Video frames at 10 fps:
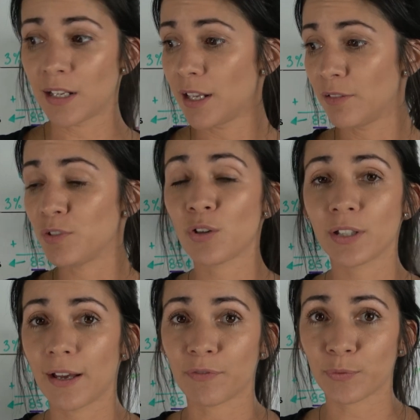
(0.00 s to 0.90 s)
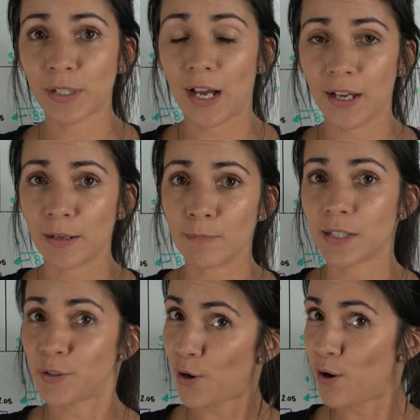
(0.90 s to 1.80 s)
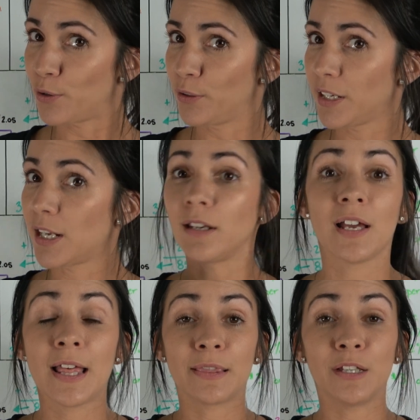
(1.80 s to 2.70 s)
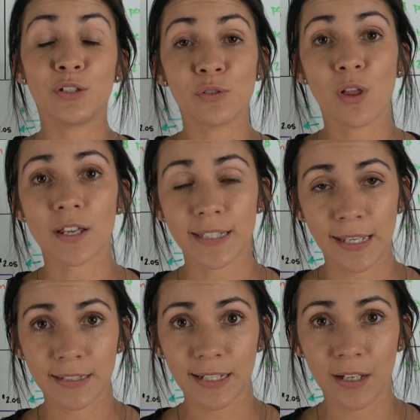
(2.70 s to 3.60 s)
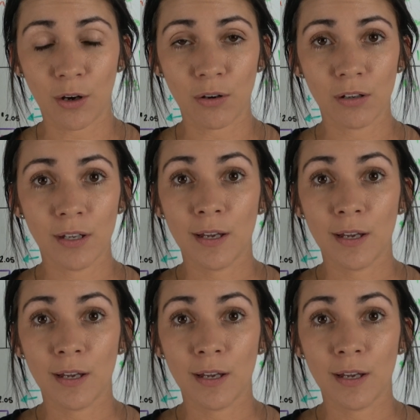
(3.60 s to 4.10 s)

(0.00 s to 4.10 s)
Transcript: and if you only have 3 items and they're all green, then you lost that sale.